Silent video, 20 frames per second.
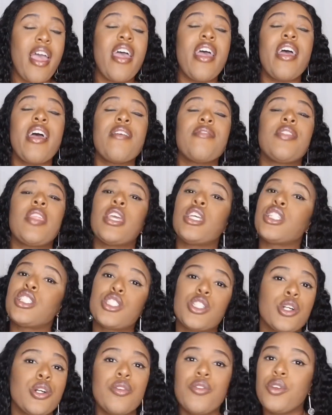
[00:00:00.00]
If they
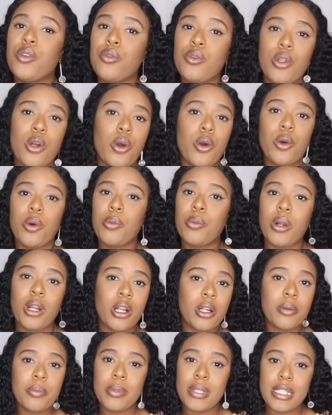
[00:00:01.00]
serve you no
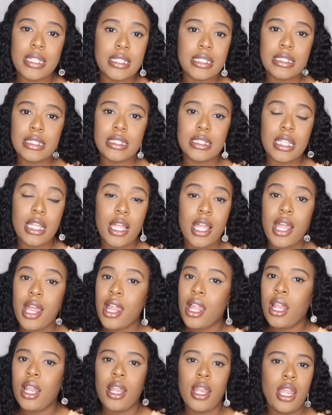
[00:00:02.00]
purpose,
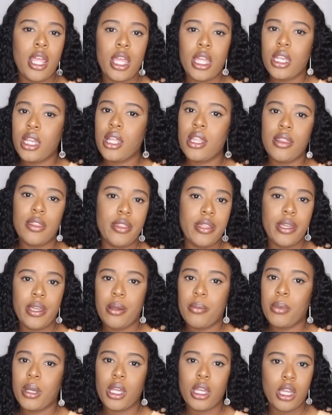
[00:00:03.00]
let
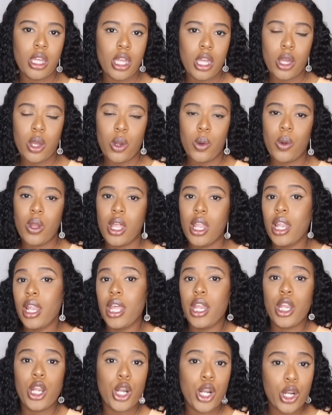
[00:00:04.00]
them go. Let
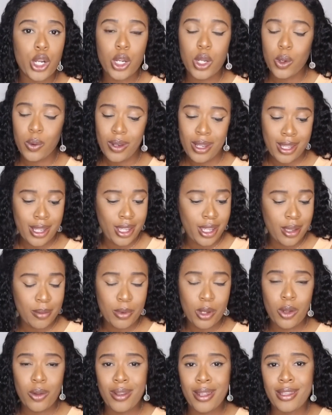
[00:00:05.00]
her go, let him
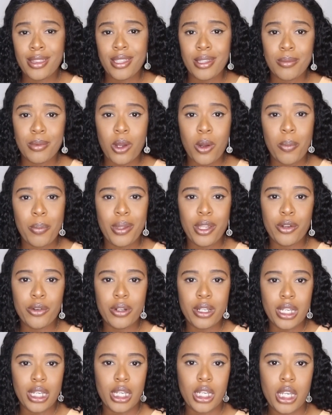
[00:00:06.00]
go, let them go,
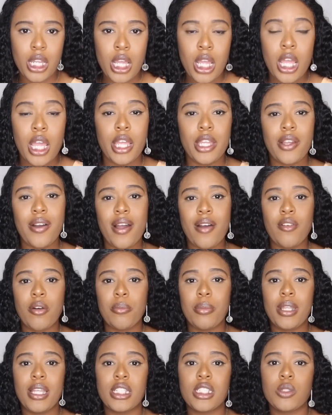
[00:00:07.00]
period. And y'all have a
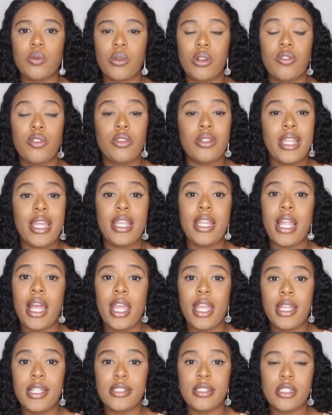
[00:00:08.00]
blessed, wonderful day,
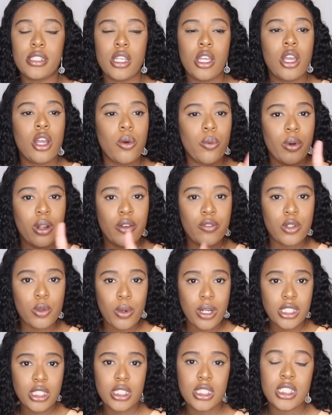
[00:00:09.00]
night, wherever you're
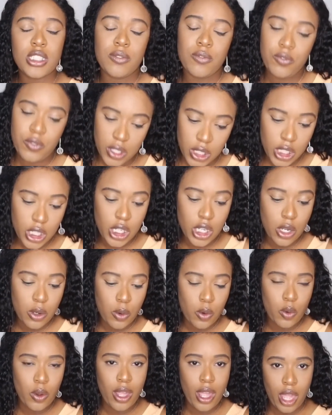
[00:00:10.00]
watching this video,
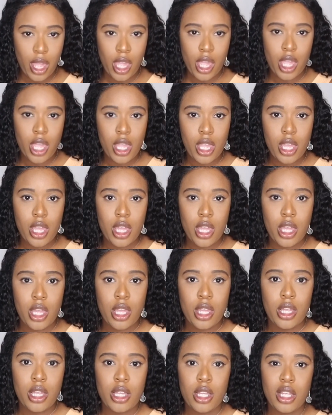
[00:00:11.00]
okay?
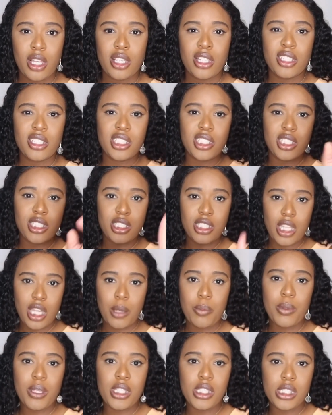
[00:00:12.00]
Stay
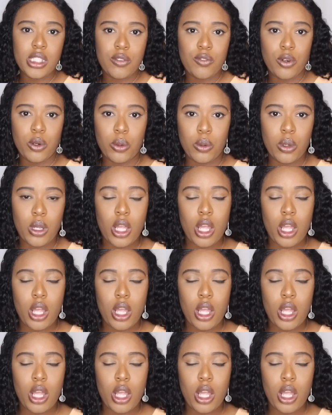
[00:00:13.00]
peaceful.